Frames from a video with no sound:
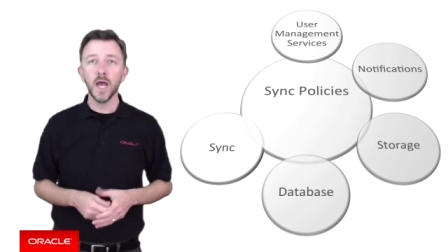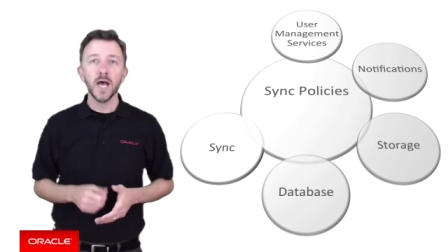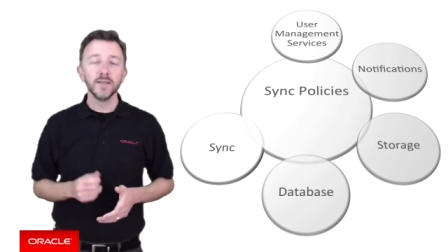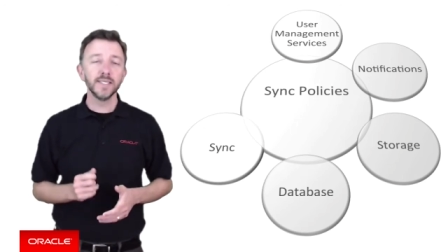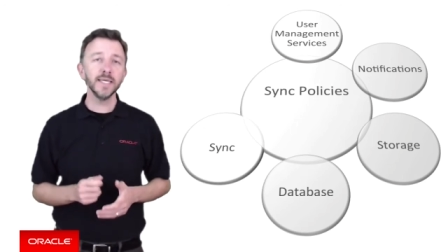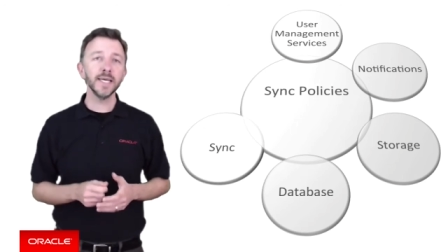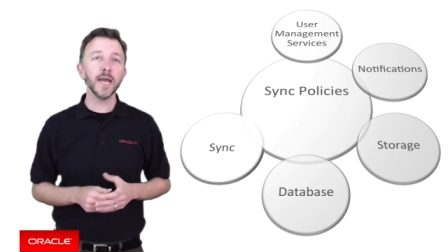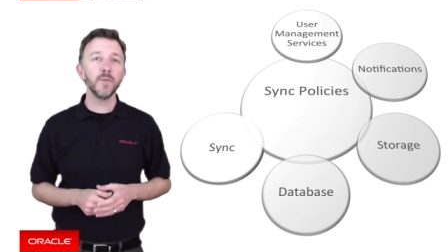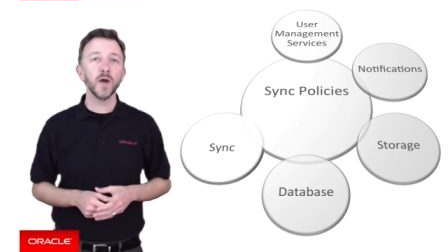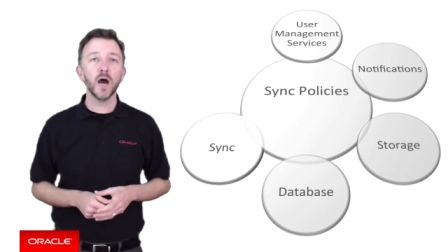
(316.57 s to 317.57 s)
The Sync
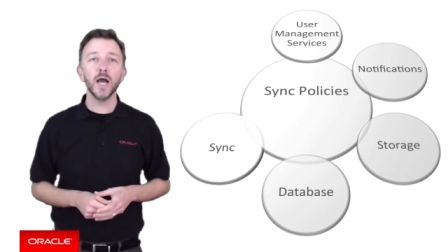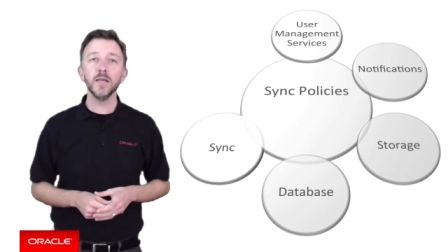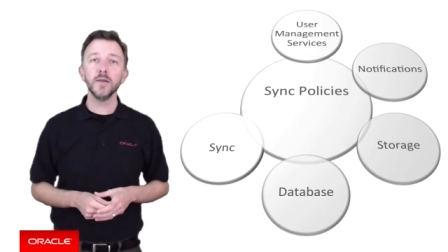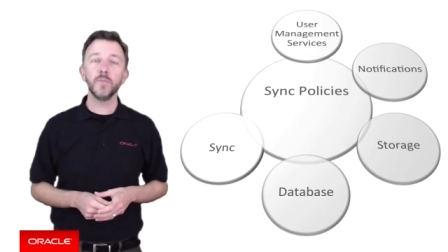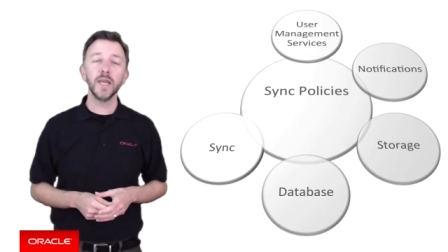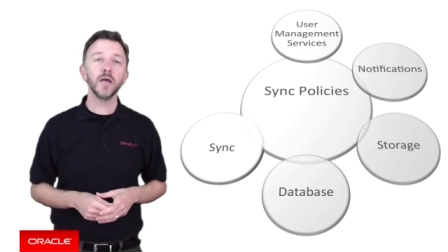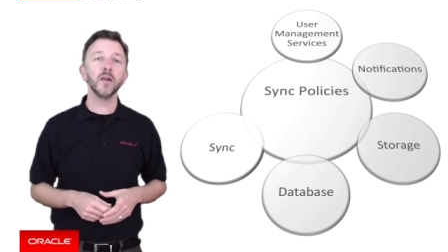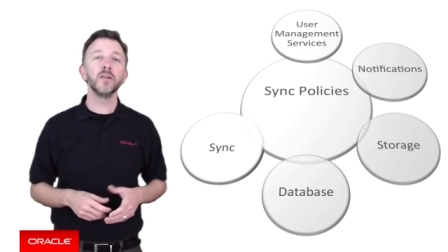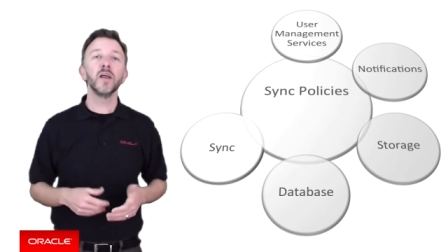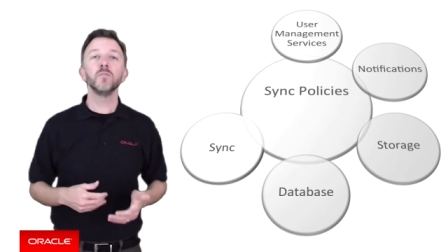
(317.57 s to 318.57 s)
API, depending on
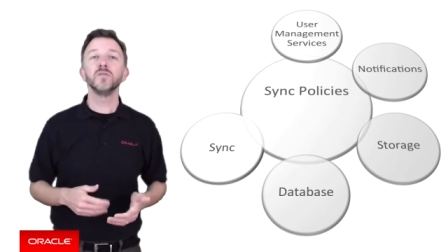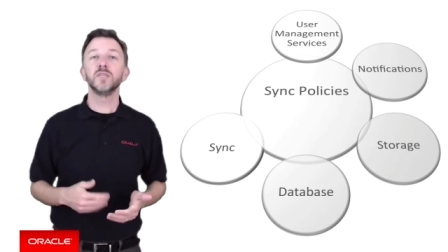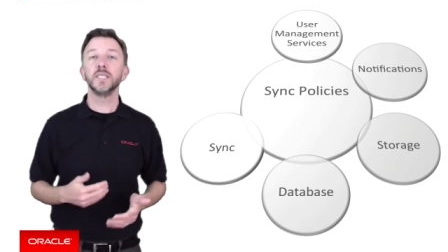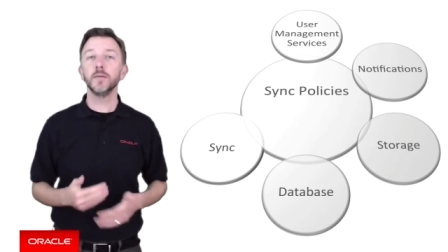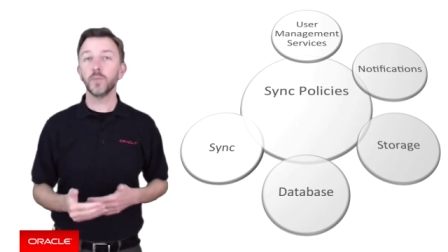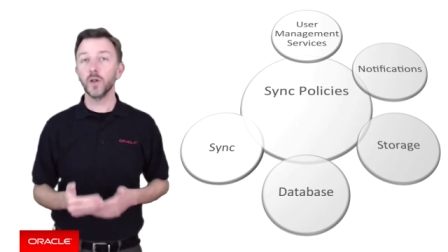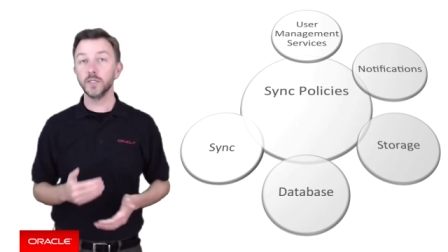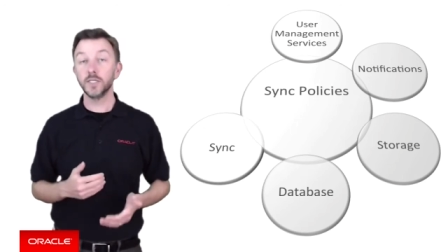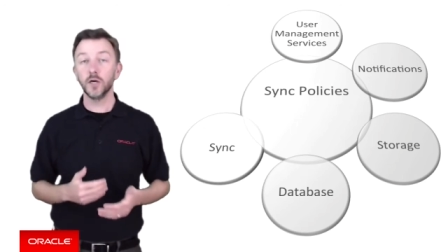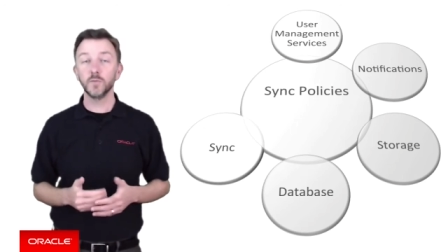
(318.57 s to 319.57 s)
a number of sync
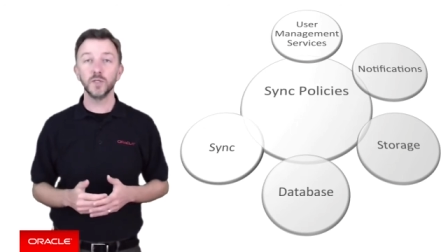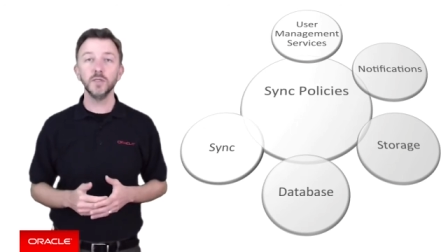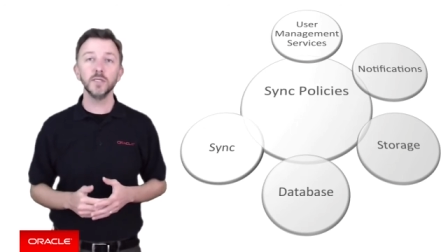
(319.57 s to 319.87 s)
policy options